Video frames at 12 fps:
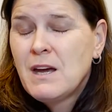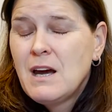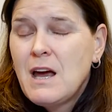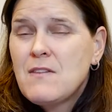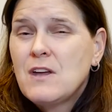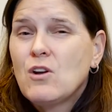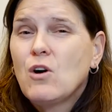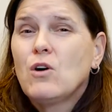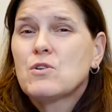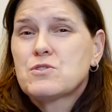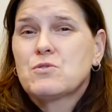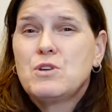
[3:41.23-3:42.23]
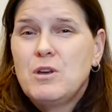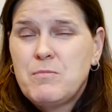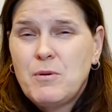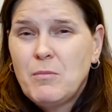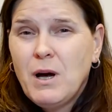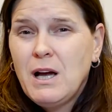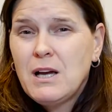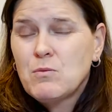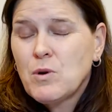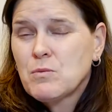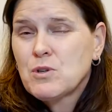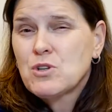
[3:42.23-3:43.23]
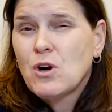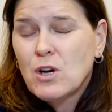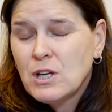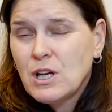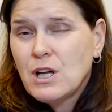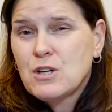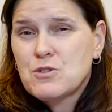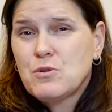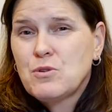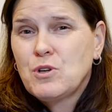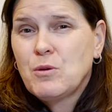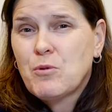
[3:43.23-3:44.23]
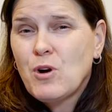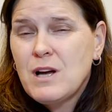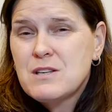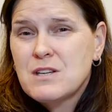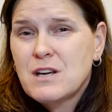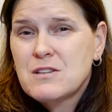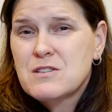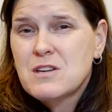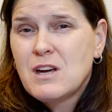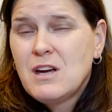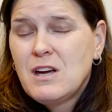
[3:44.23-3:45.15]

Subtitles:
And then also keep in mind when we're talking college recruiting process,